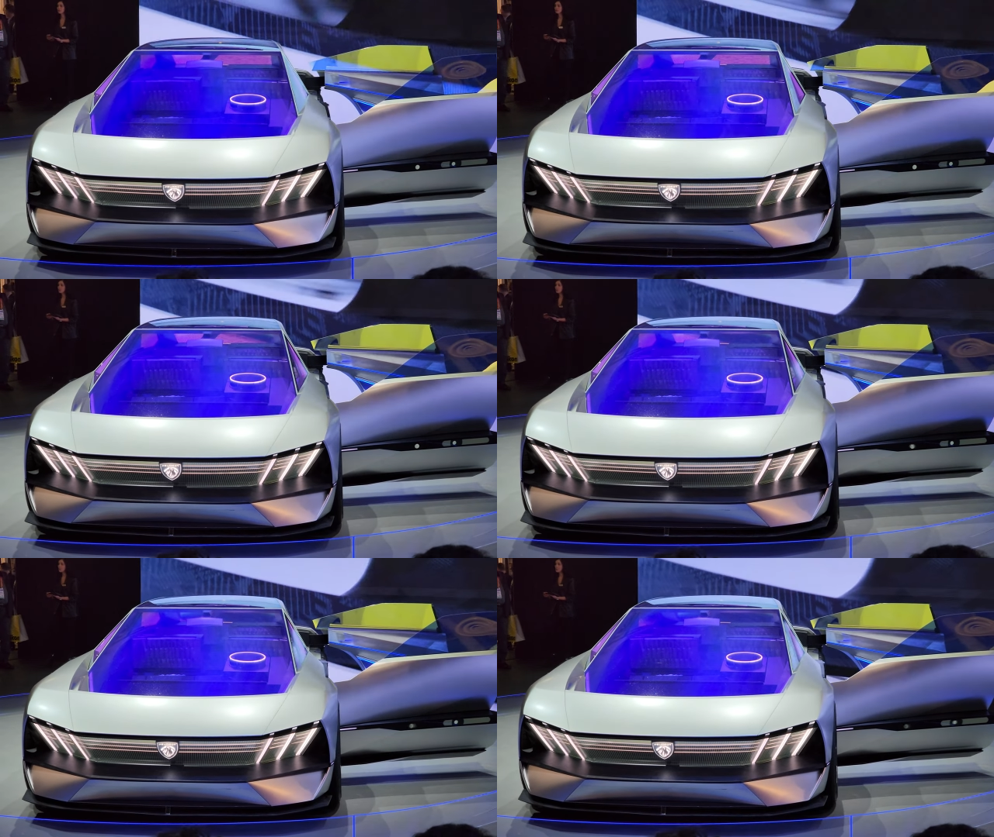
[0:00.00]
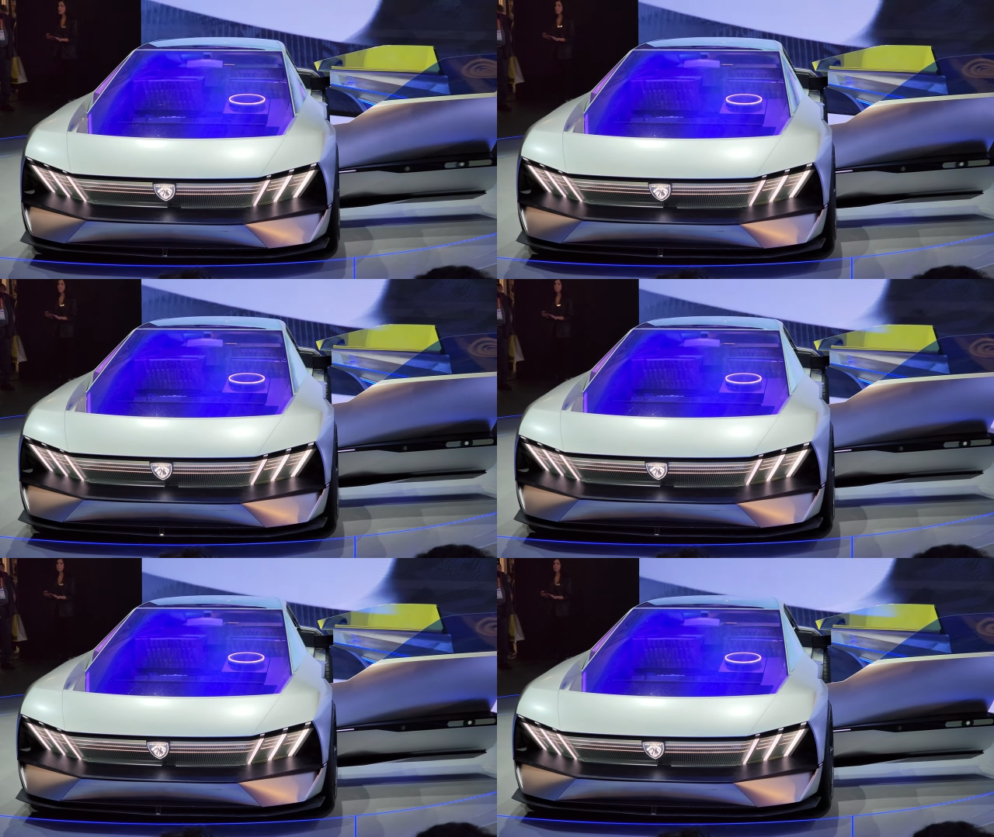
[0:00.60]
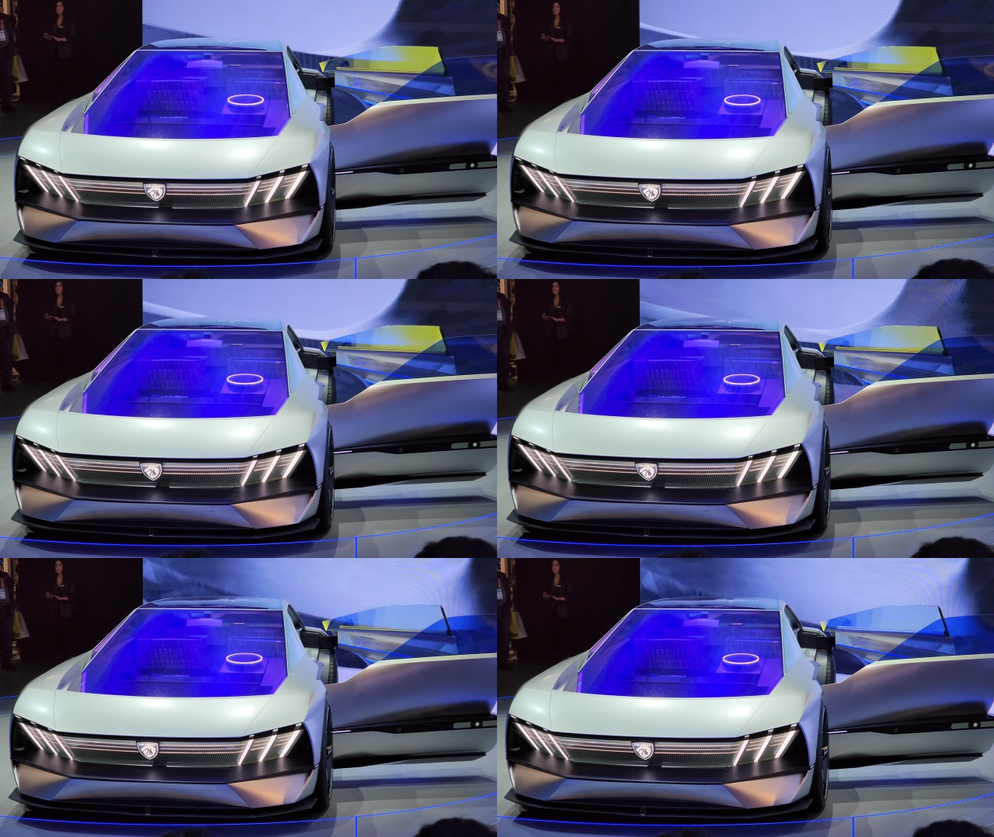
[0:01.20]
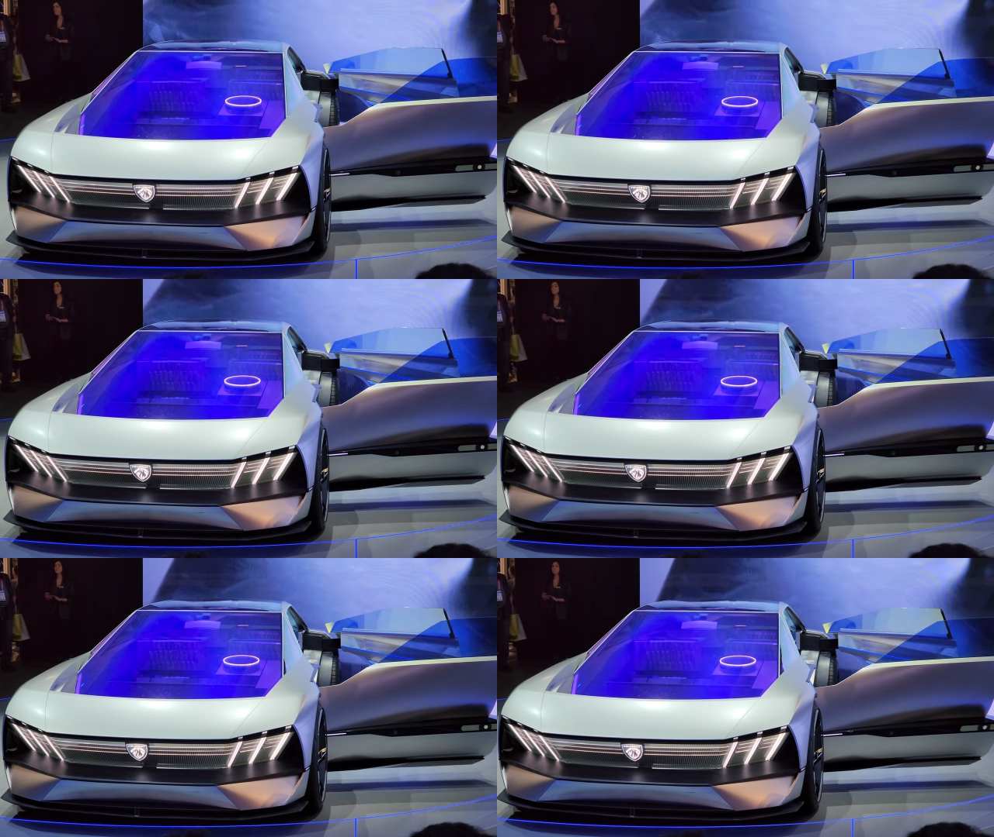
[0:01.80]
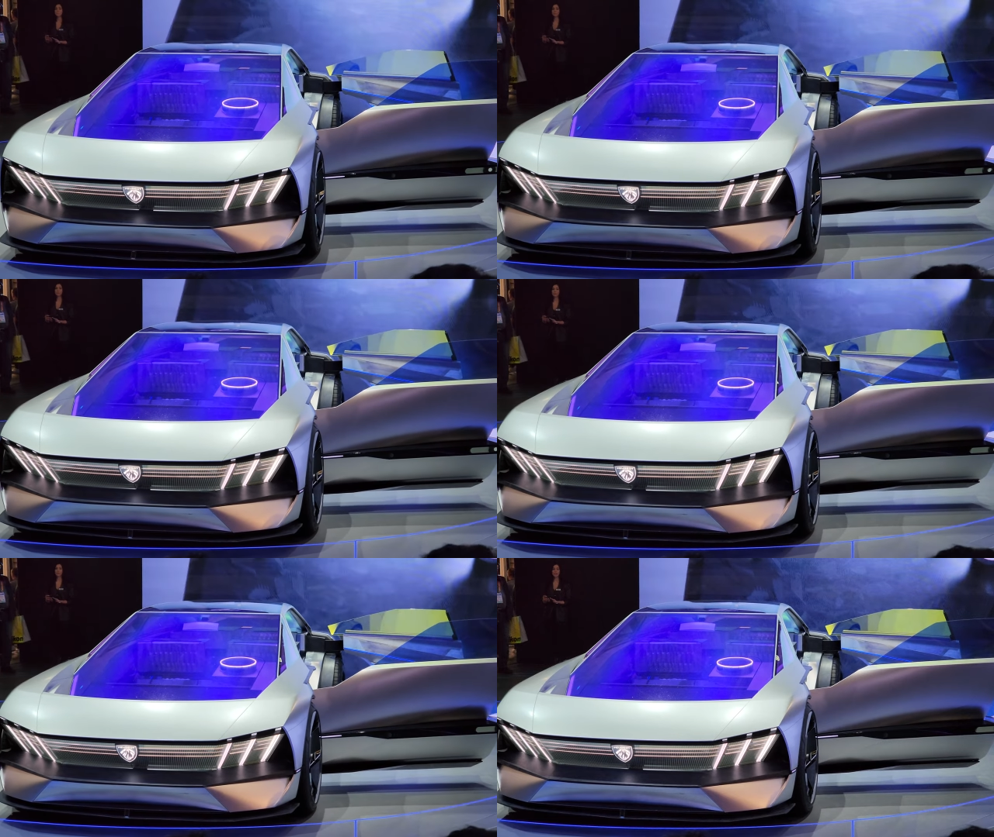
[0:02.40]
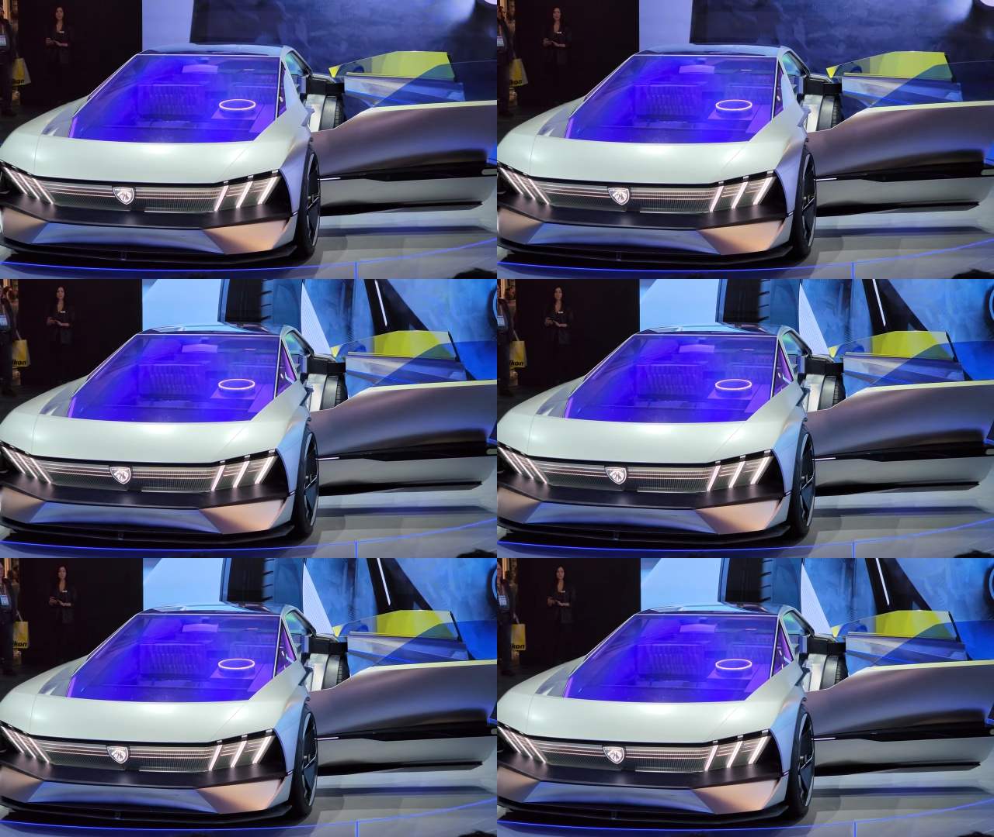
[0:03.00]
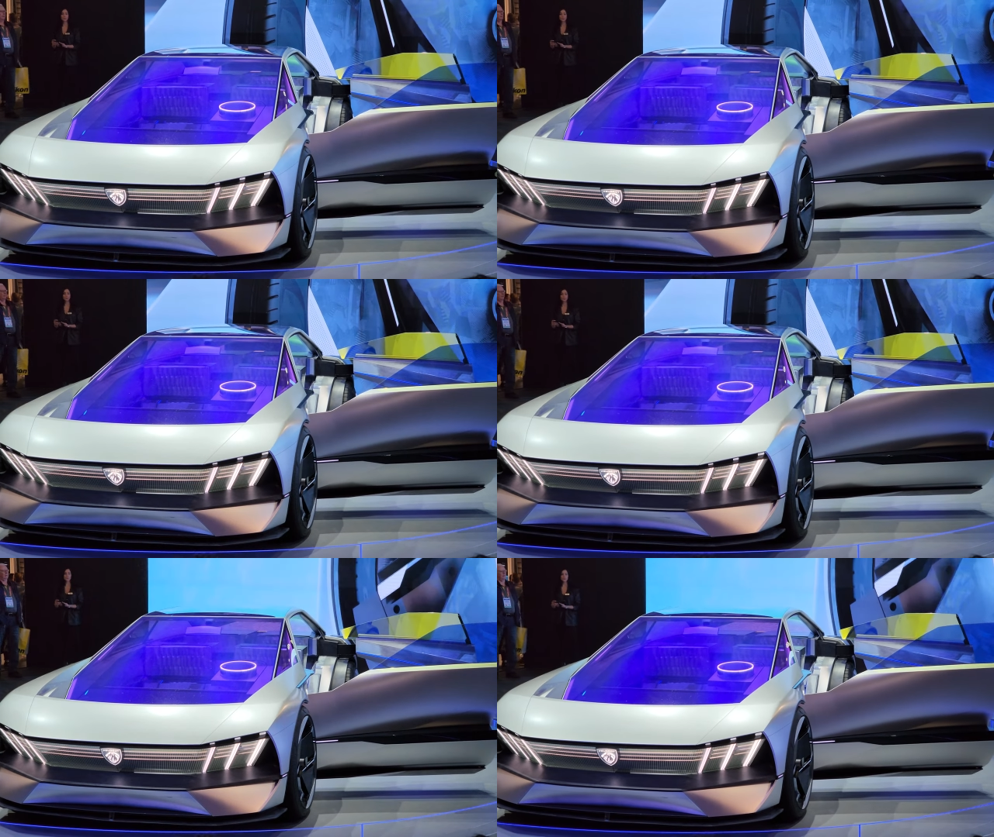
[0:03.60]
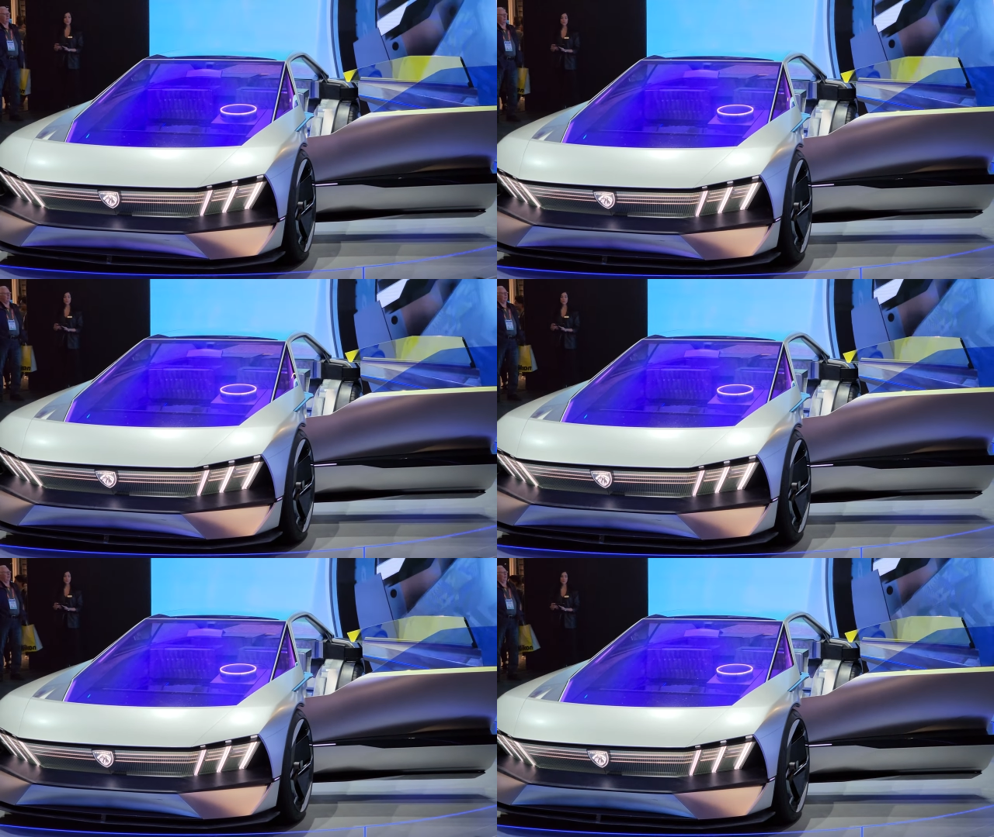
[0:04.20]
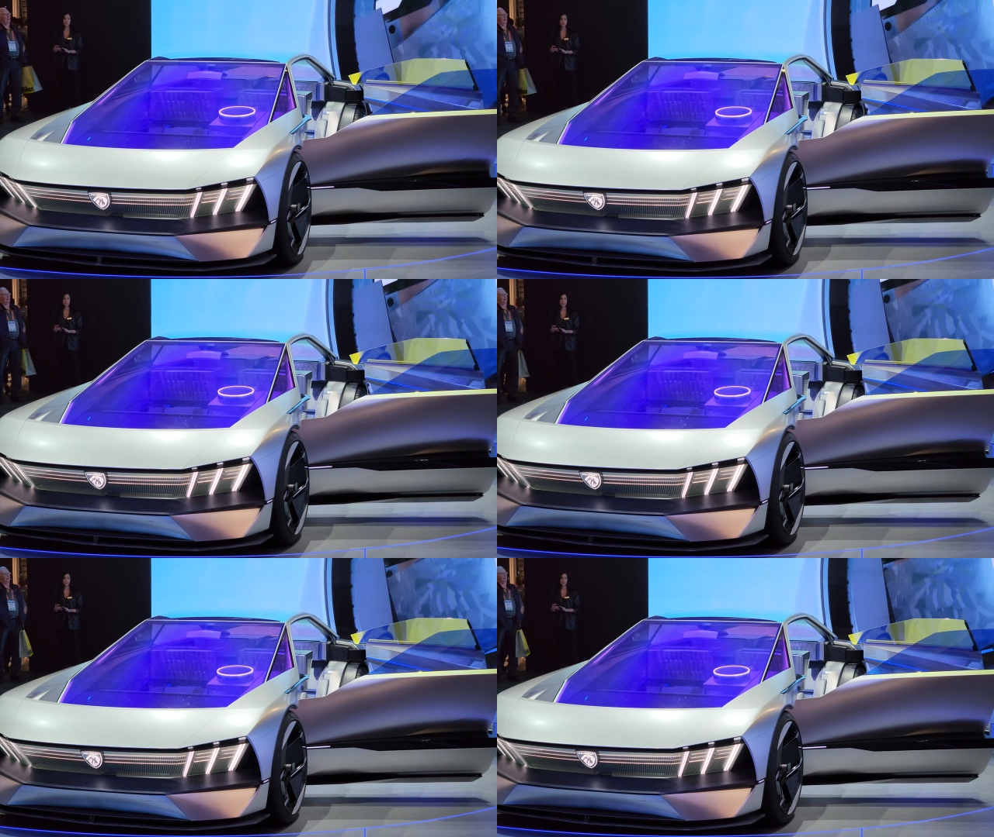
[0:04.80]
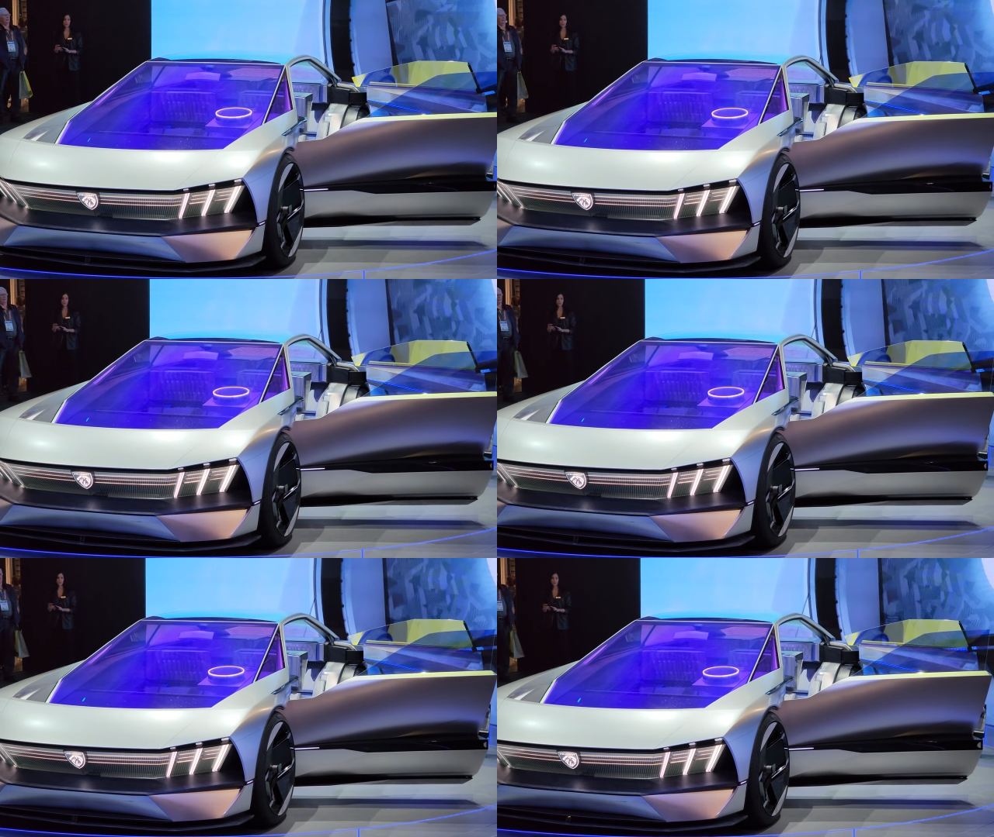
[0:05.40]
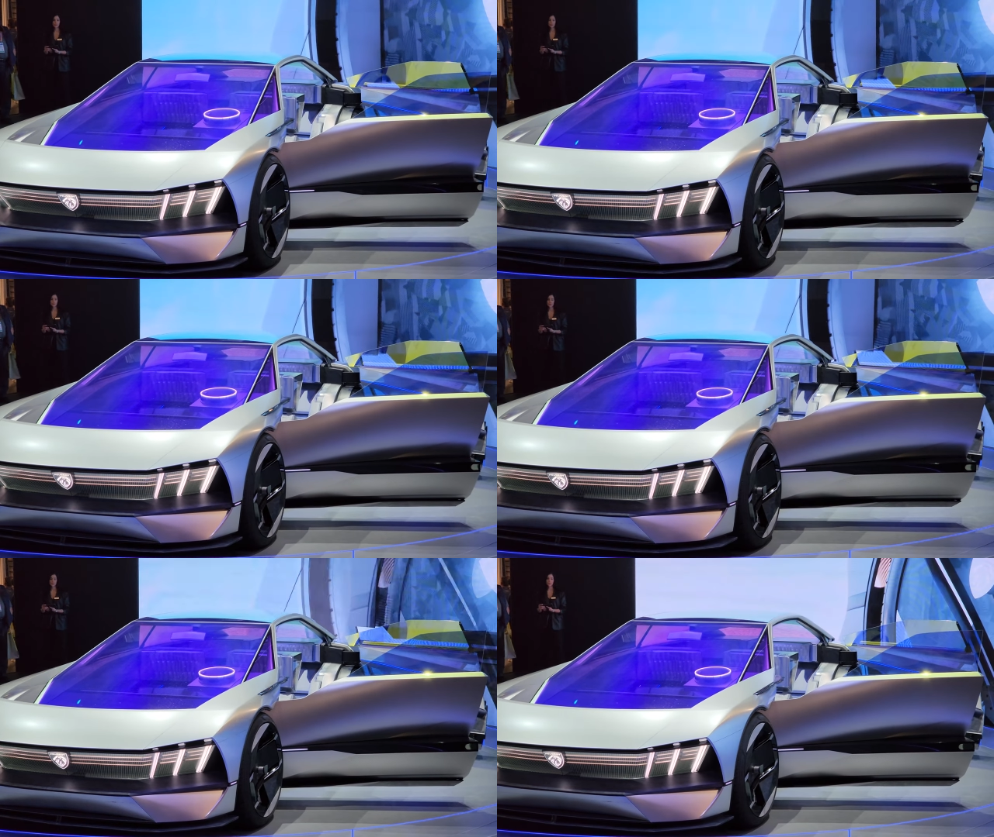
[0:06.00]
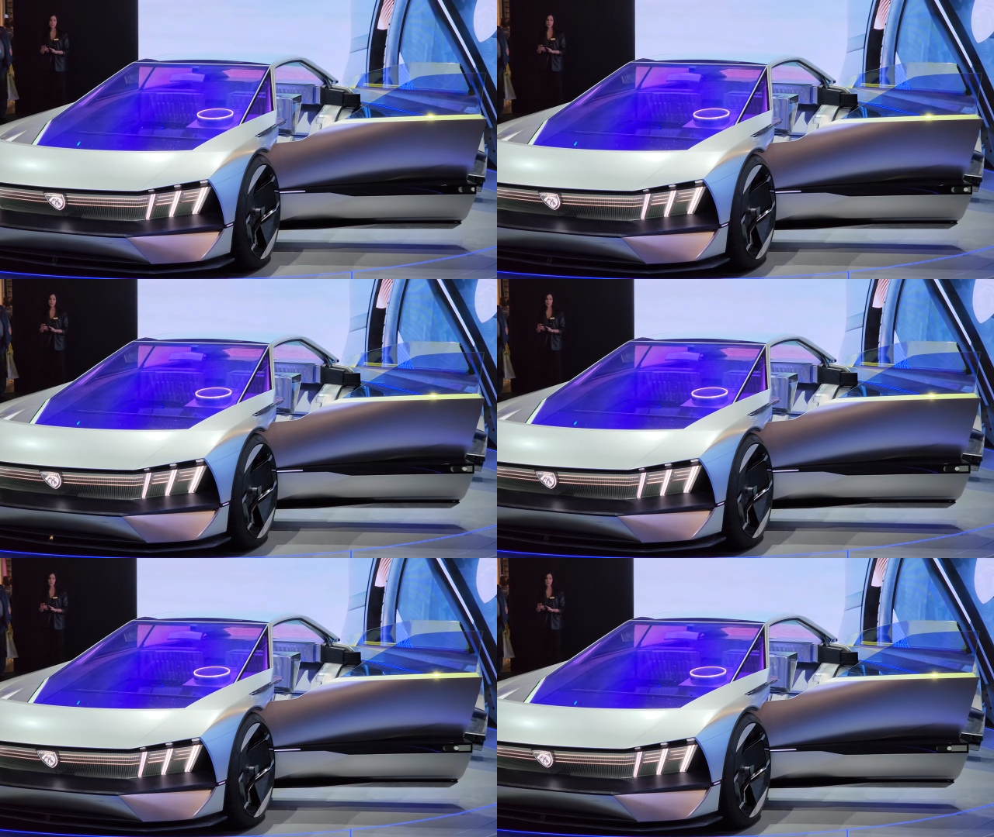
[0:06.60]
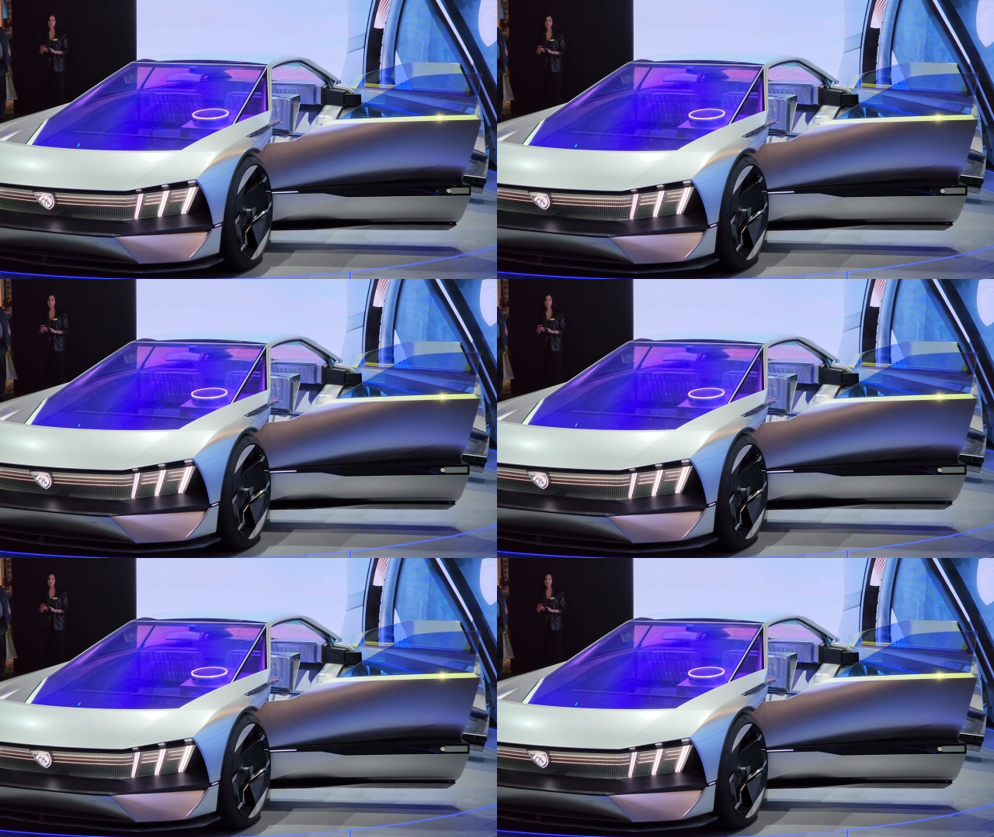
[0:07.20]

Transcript: (no speaker visible)